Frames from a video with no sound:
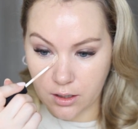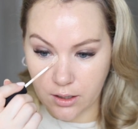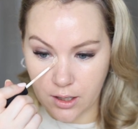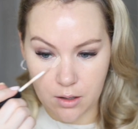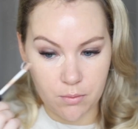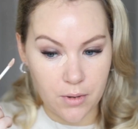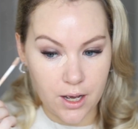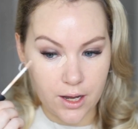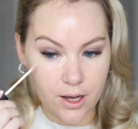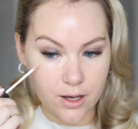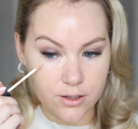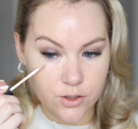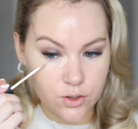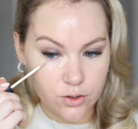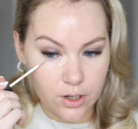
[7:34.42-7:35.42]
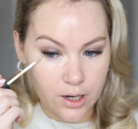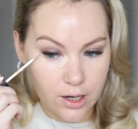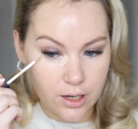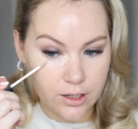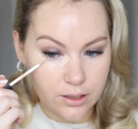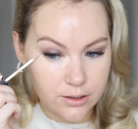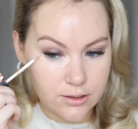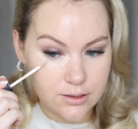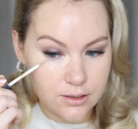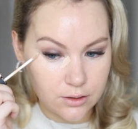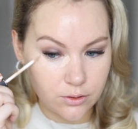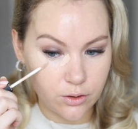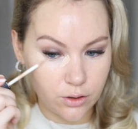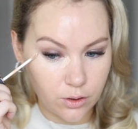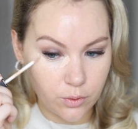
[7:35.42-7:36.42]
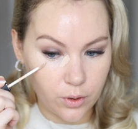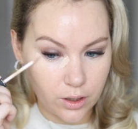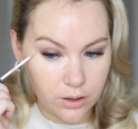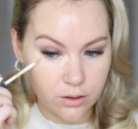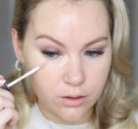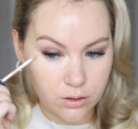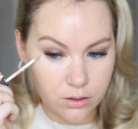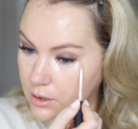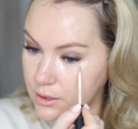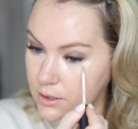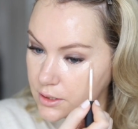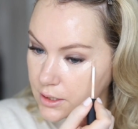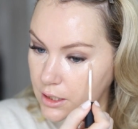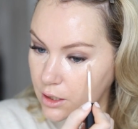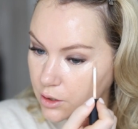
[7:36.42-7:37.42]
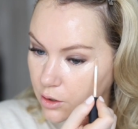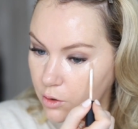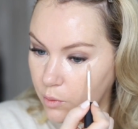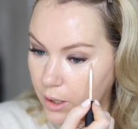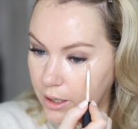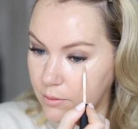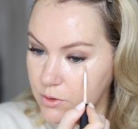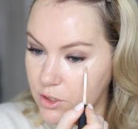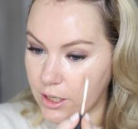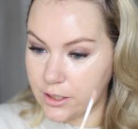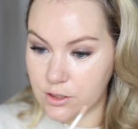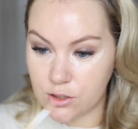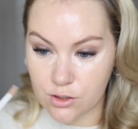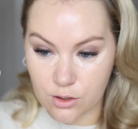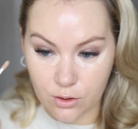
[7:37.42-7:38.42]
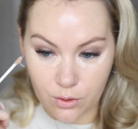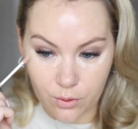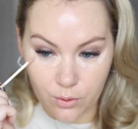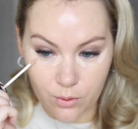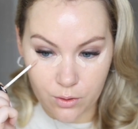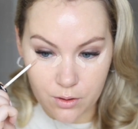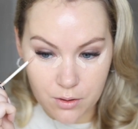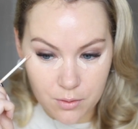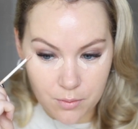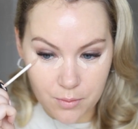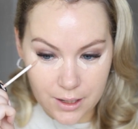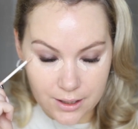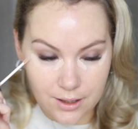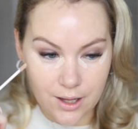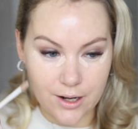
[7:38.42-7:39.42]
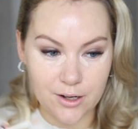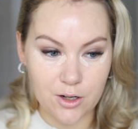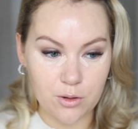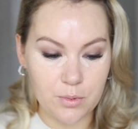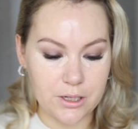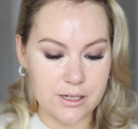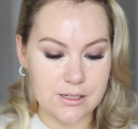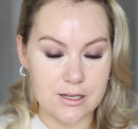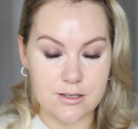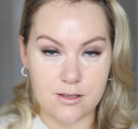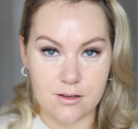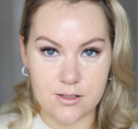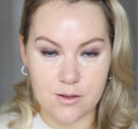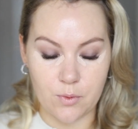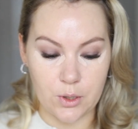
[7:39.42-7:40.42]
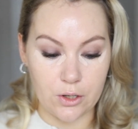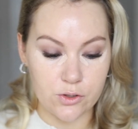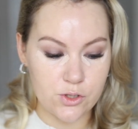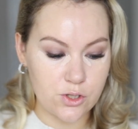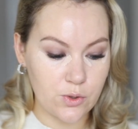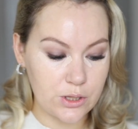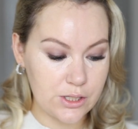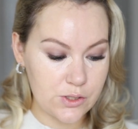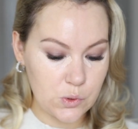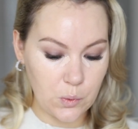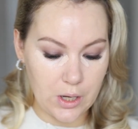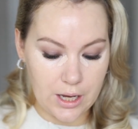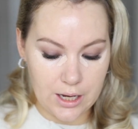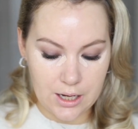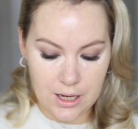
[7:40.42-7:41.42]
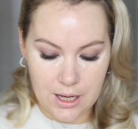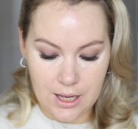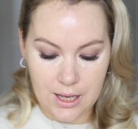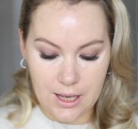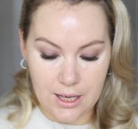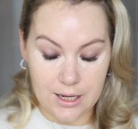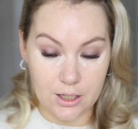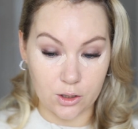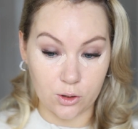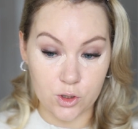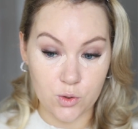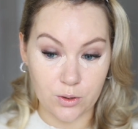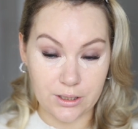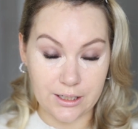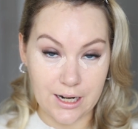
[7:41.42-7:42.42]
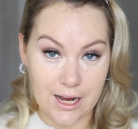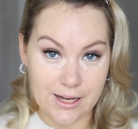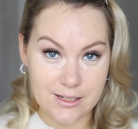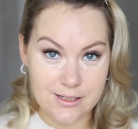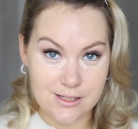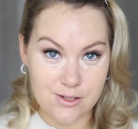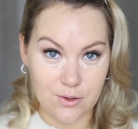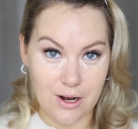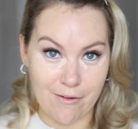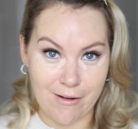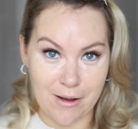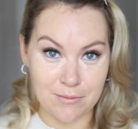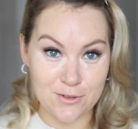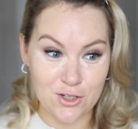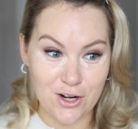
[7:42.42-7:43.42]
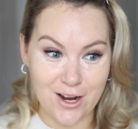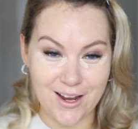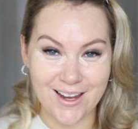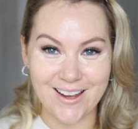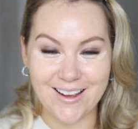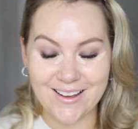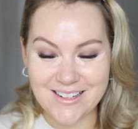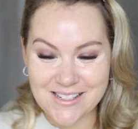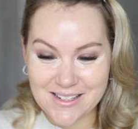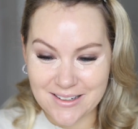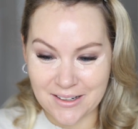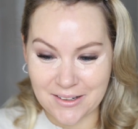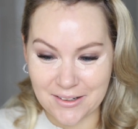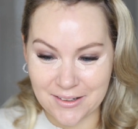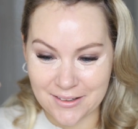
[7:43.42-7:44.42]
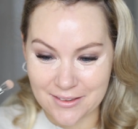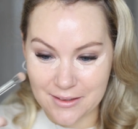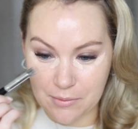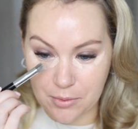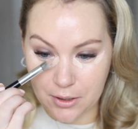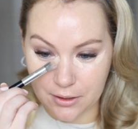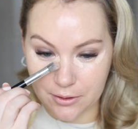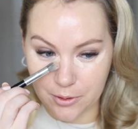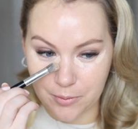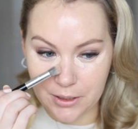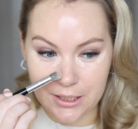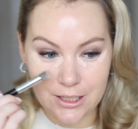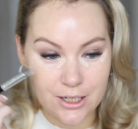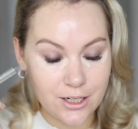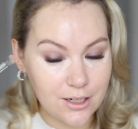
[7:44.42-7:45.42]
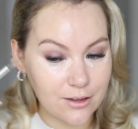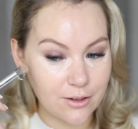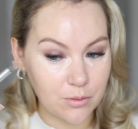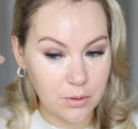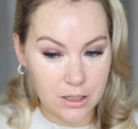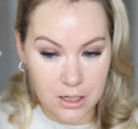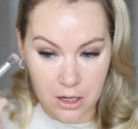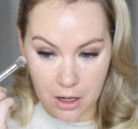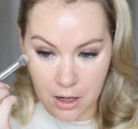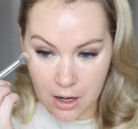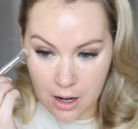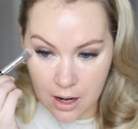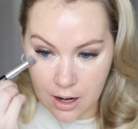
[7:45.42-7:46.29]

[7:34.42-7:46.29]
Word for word: get my under eye concealer going. This is like a new way I'm trying to do my liner because I saw someone else do it this way and it looked really nice. So now I'm trying it. They put a little bit here and a little bit here